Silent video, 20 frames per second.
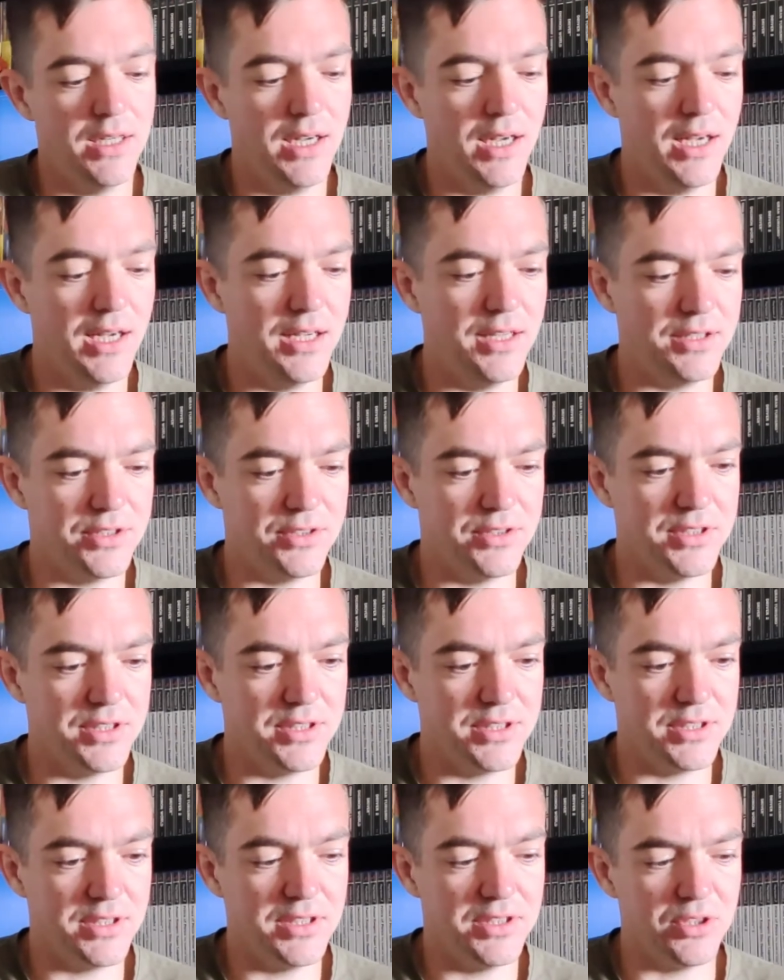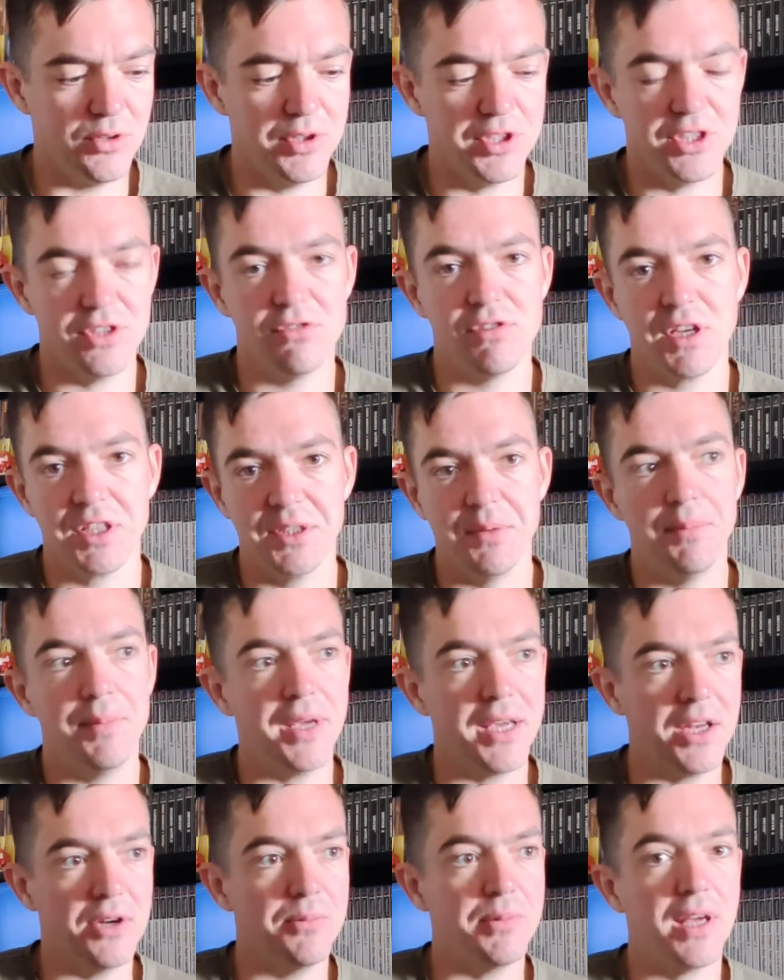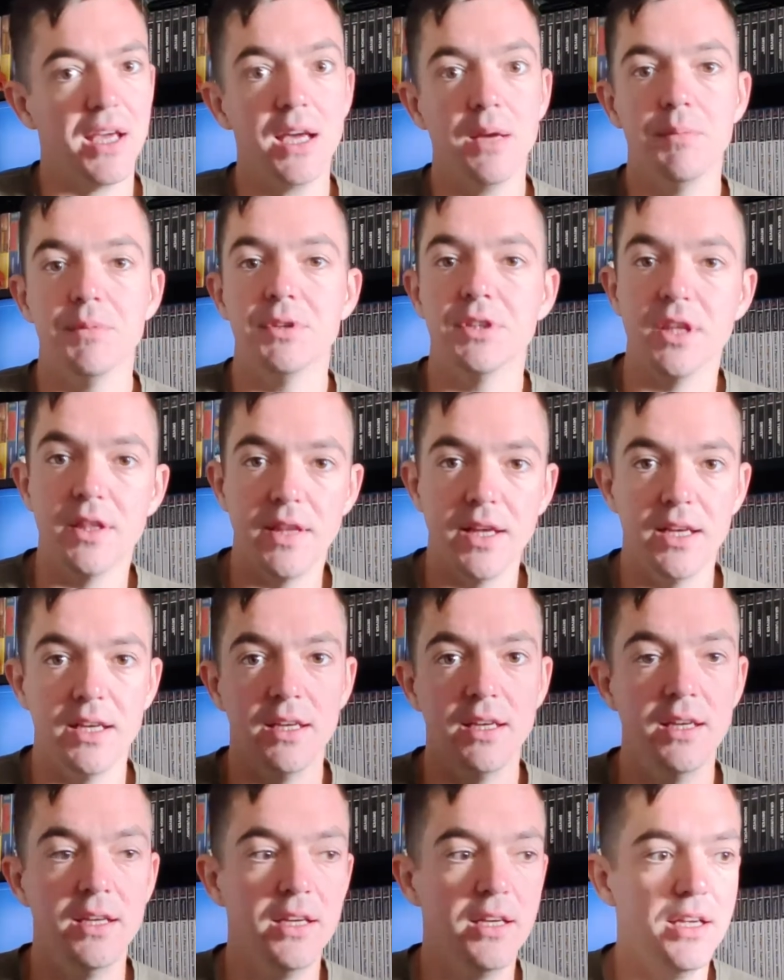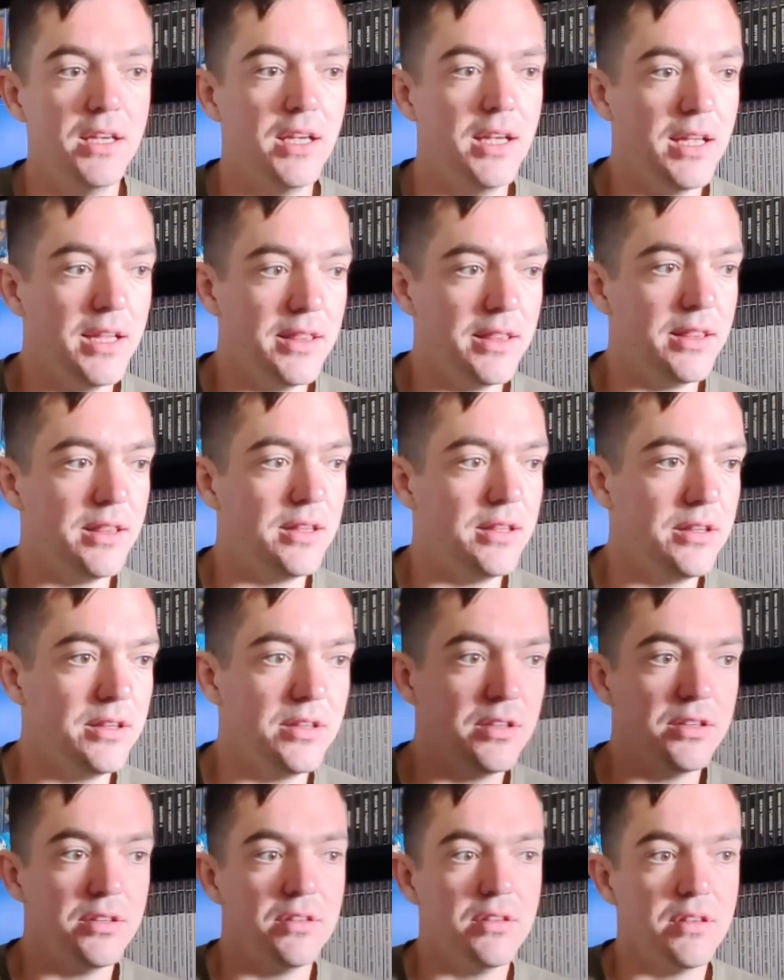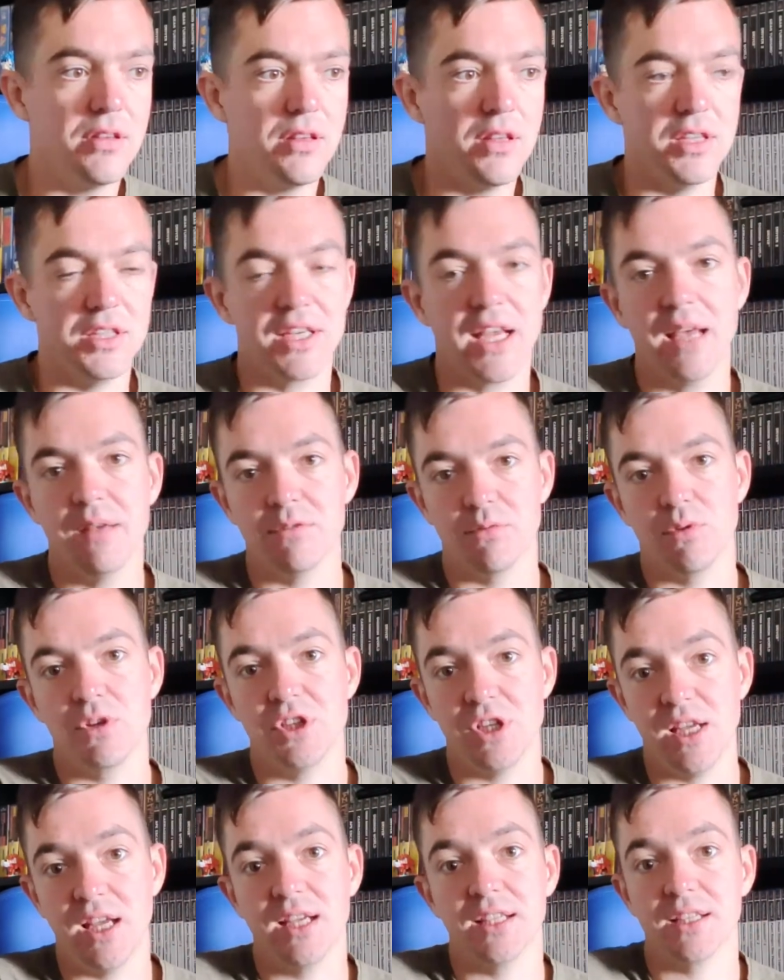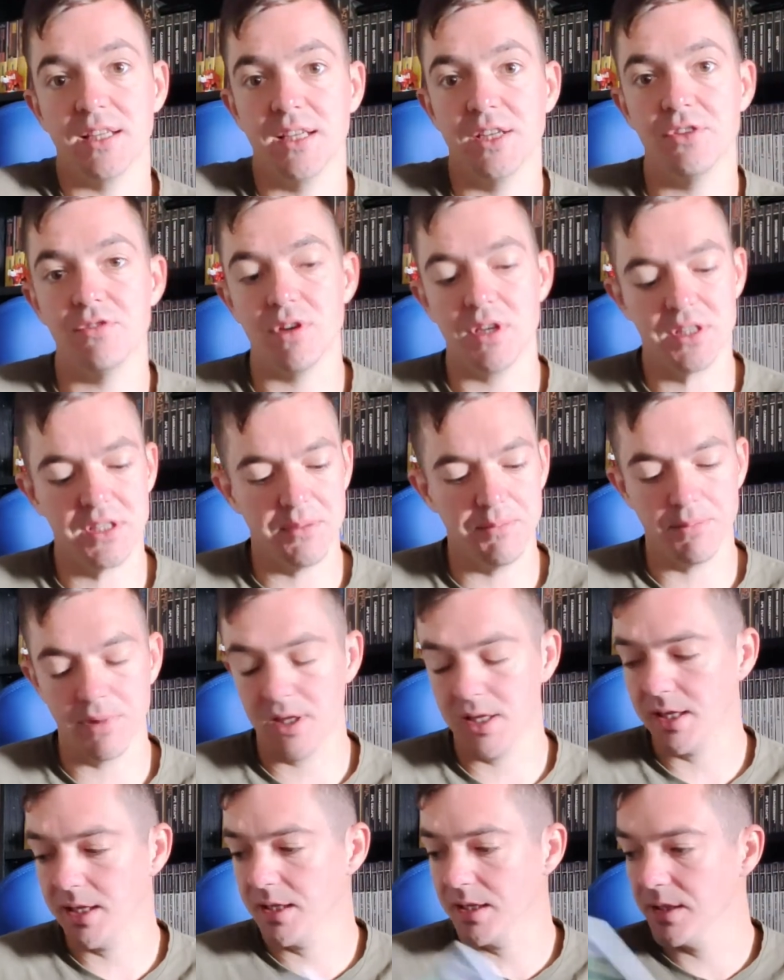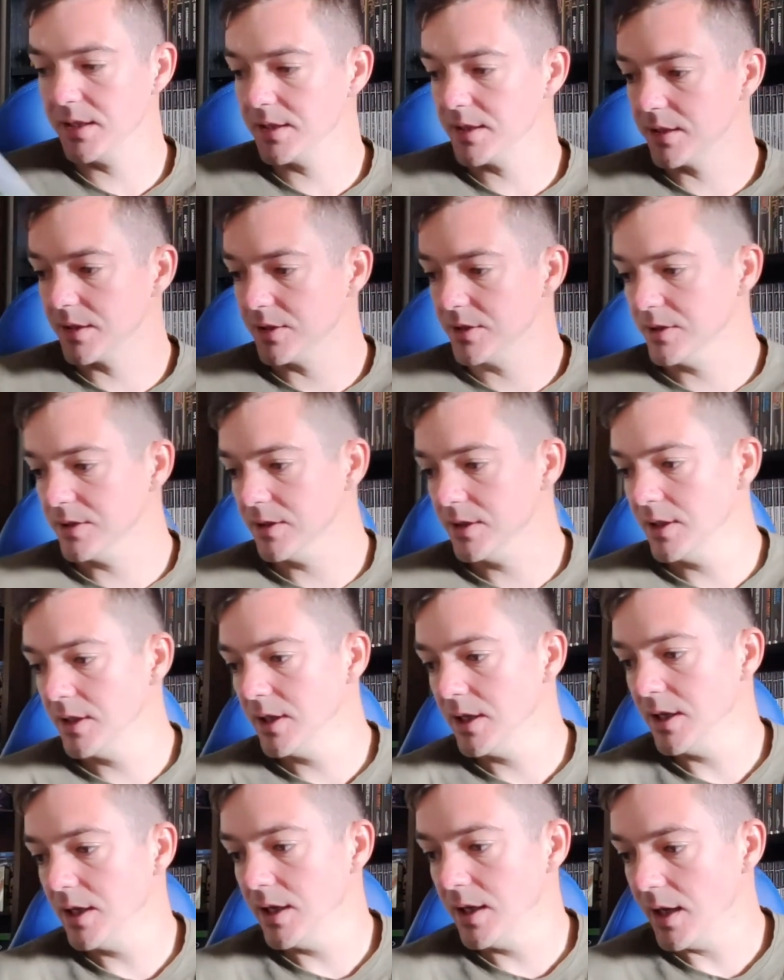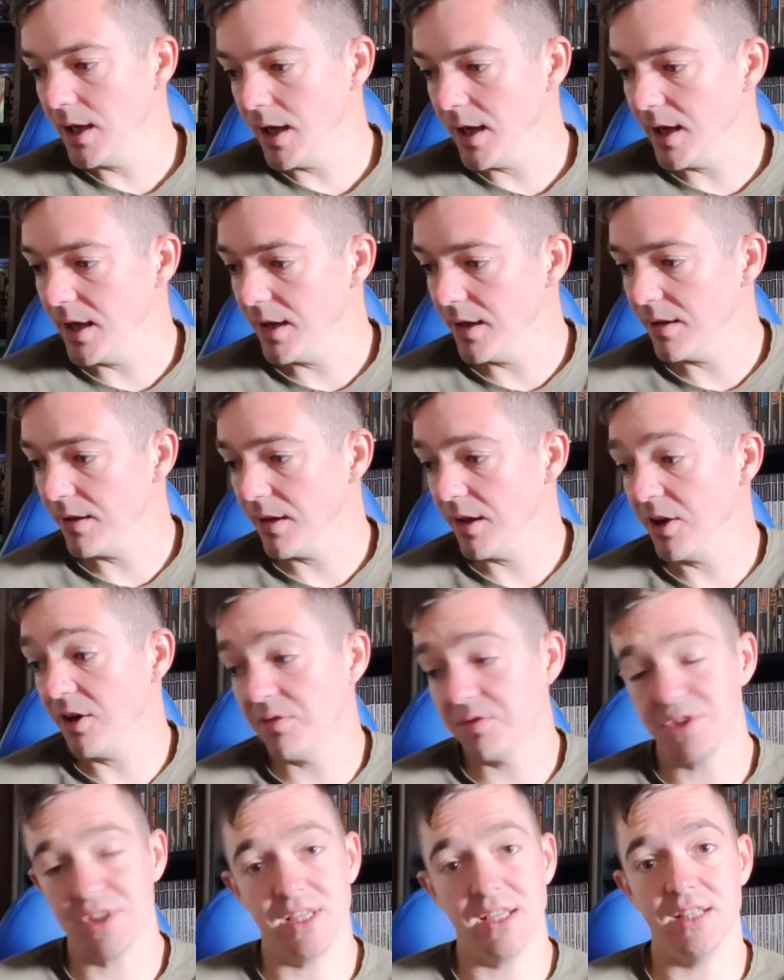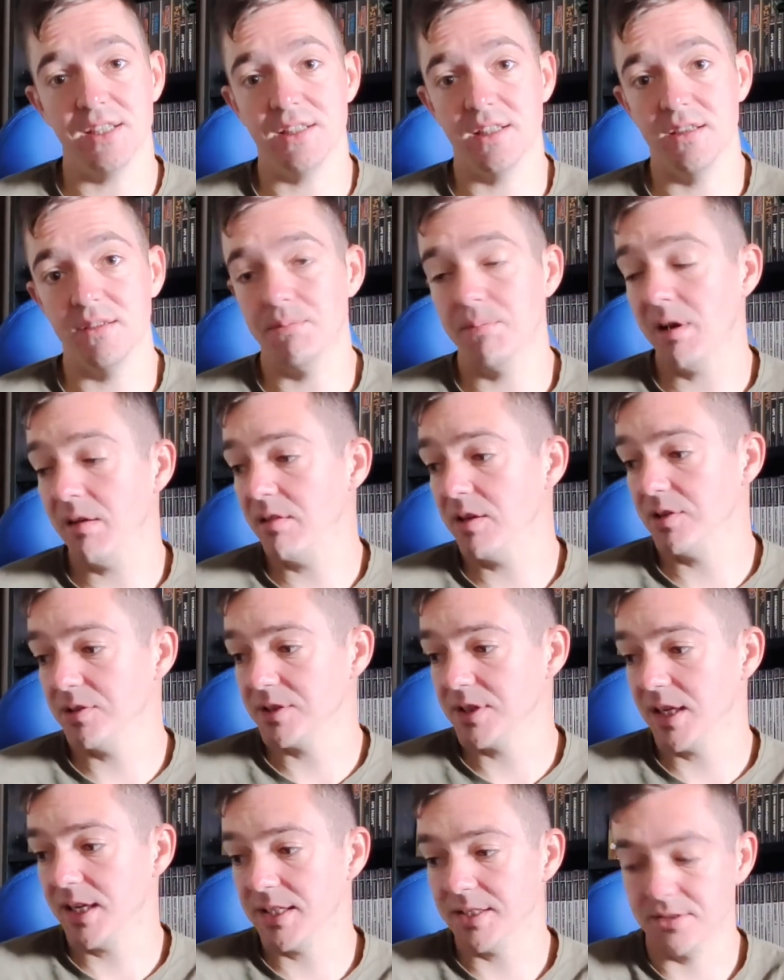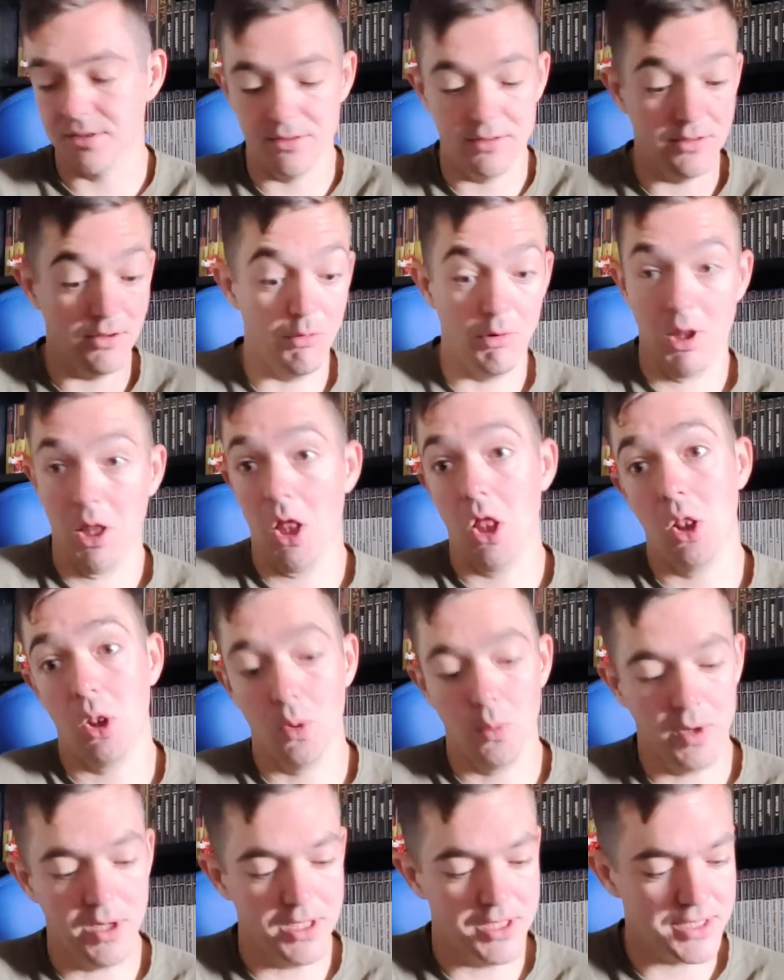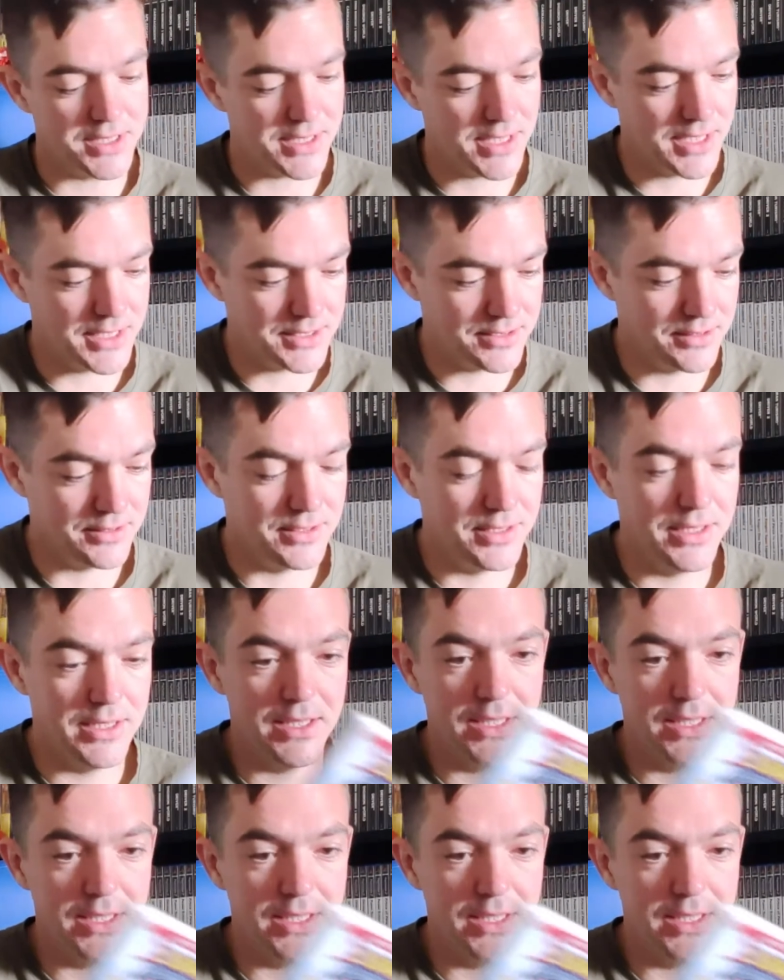So it's always interesting picking up games, and then there's games which he has an interest in playing. So and obviously it's a Mario title or a Luigi title.